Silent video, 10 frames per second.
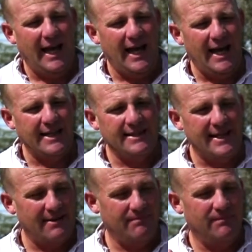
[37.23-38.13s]
And
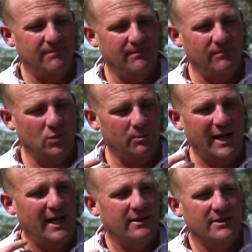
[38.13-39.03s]
that will be
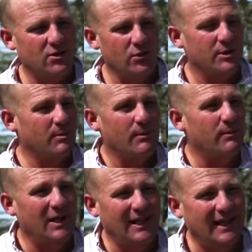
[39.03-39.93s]
held in storage
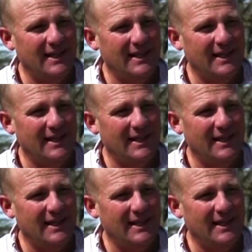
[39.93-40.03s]
probably